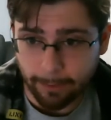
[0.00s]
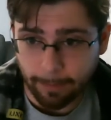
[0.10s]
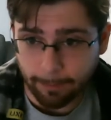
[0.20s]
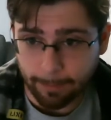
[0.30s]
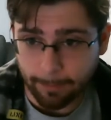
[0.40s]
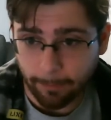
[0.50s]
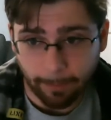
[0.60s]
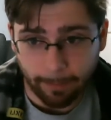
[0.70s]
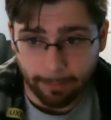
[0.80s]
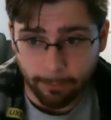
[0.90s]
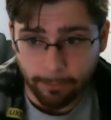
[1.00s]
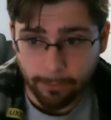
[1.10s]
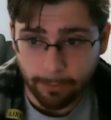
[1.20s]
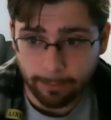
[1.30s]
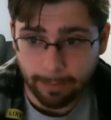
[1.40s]
to make people want to
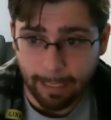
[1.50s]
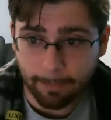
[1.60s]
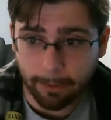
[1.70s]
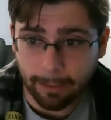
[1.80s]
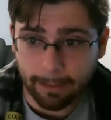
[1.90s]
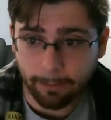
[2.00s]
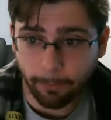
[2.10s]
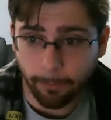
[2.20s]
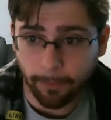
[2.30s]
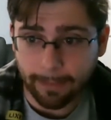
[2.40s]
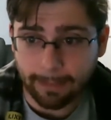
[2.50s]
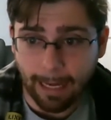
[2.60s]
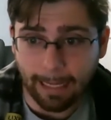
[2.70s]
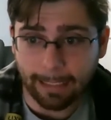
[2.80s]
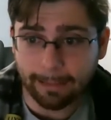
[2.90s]
use cable again, or they
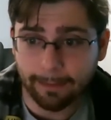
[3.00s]
die,